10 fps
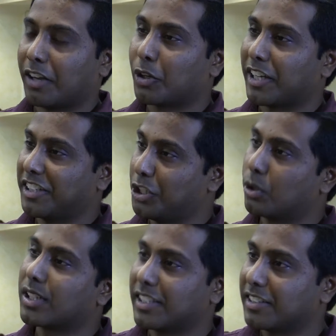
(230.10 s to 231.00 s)
I look at the
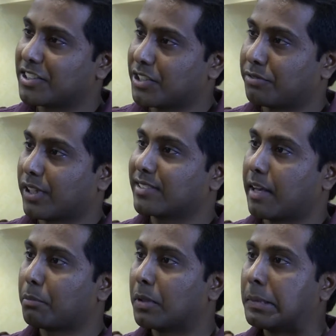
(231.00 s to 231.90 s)
yogurt industry, for
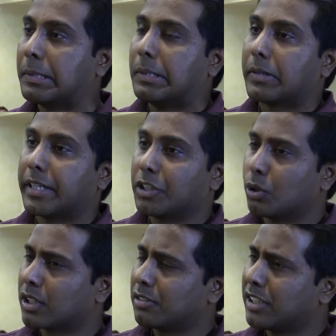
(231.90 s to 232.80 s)
example. Right?
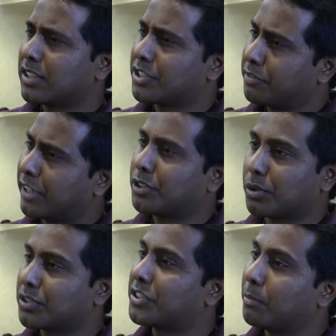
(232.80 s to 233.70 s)
Yogurt industry went
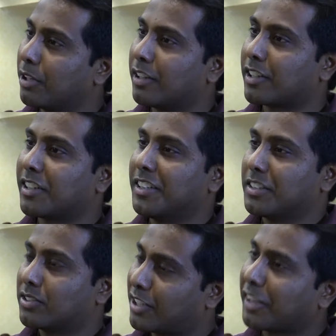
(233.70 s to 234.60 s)
through a similar
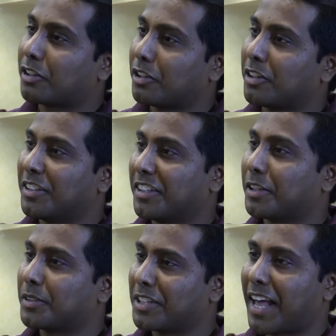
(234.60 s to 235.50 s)
cycle
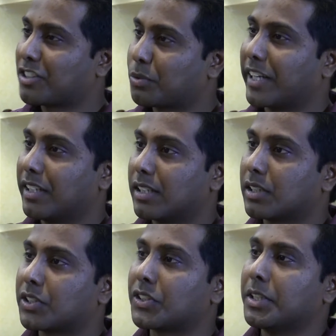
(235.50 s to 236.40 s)
in the last 20
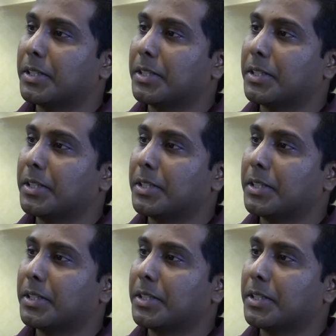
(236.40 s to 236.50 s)
years.